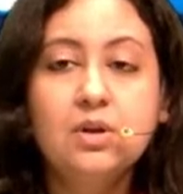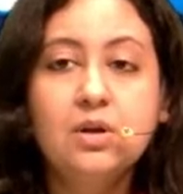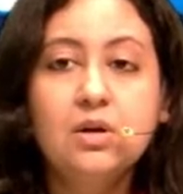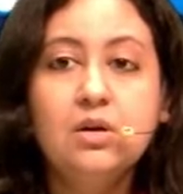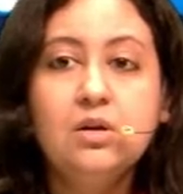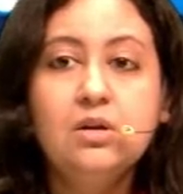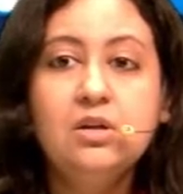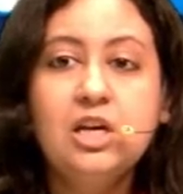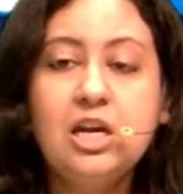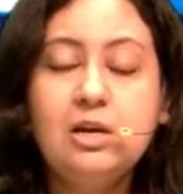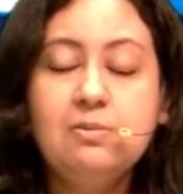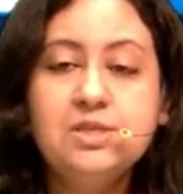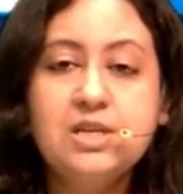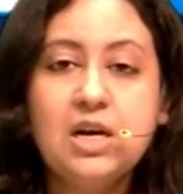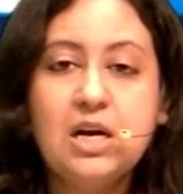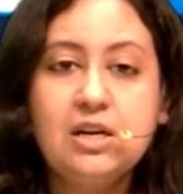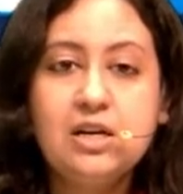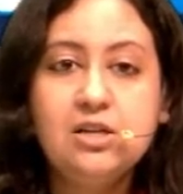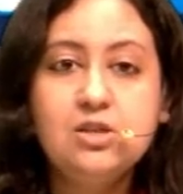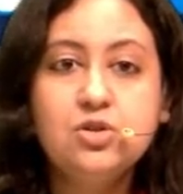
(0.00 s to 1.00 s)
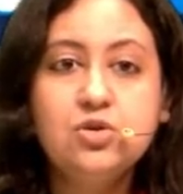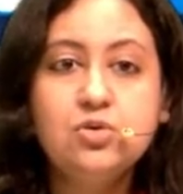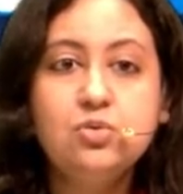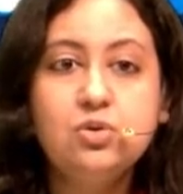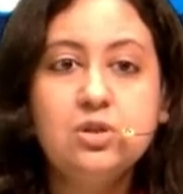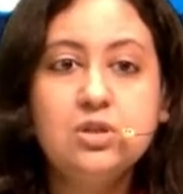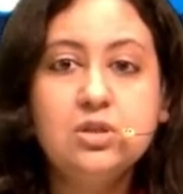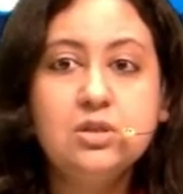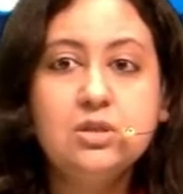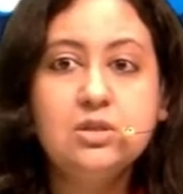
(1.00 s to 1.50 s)
Keep studying,
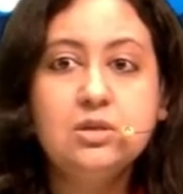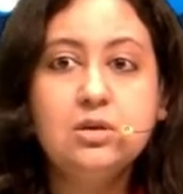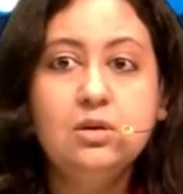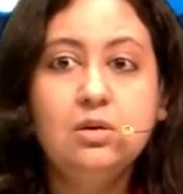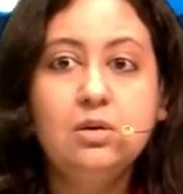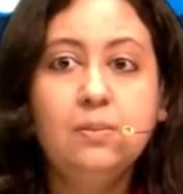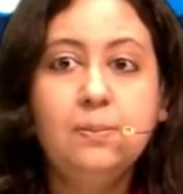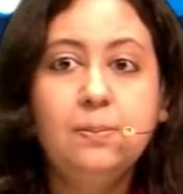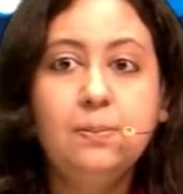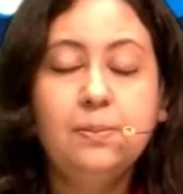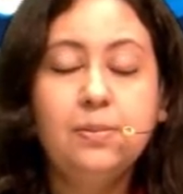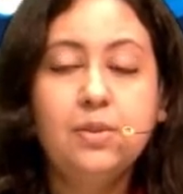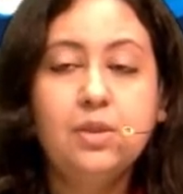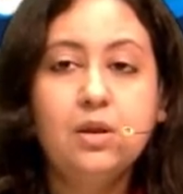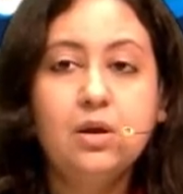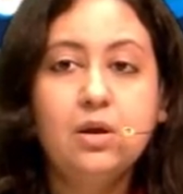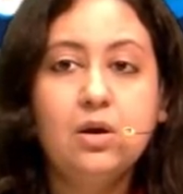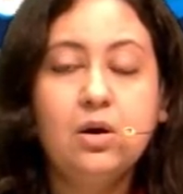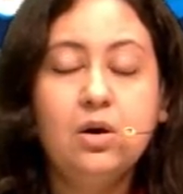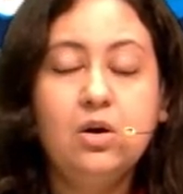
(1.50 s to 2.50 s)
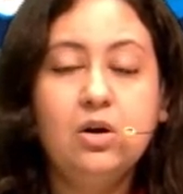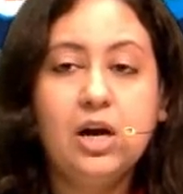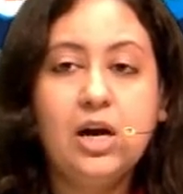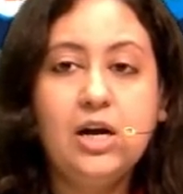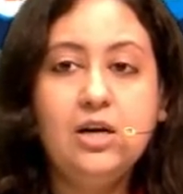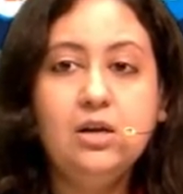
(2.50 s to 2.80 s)
students. All right,